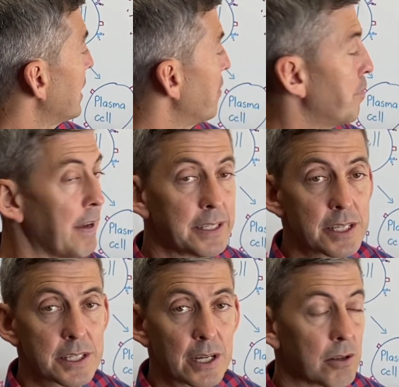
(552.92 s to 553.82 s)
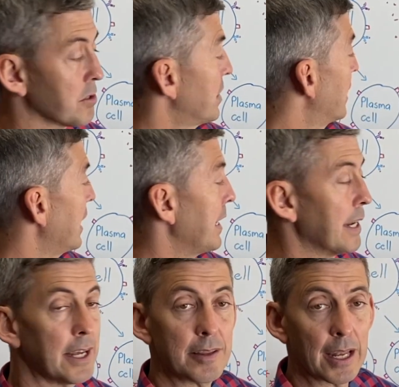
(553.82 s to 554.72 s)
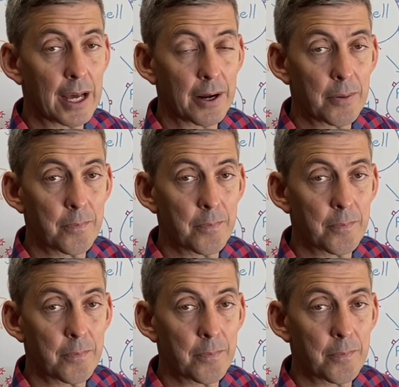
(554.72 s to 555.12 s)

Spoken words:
the infected cells in the lung.